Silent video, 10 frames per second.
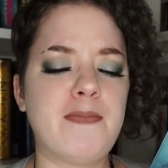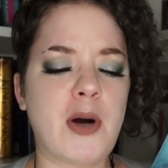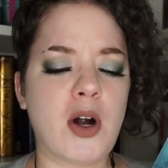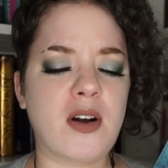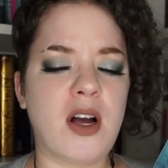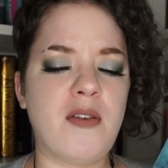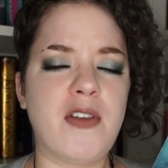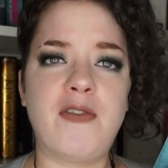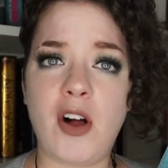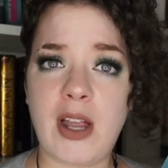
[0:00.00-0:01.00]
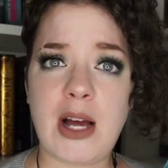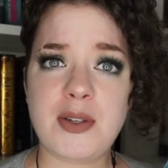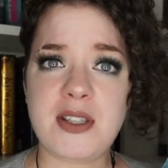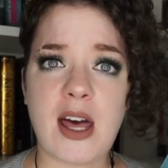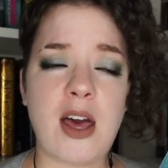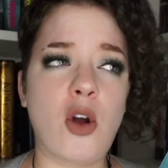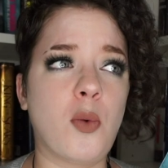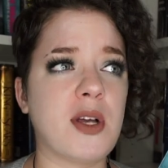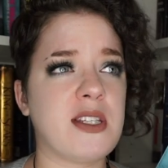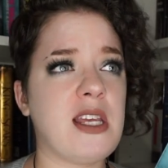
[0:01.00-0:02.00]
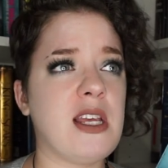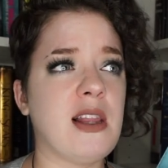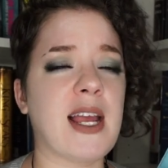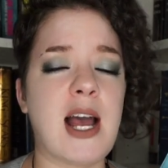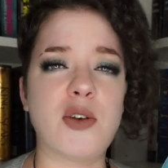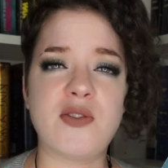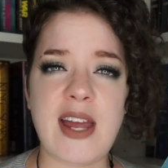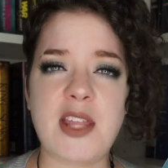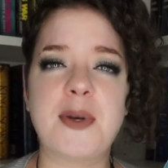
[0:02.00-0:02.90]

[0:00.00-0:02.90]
part of the Fallen House then, or was he like House Vanth?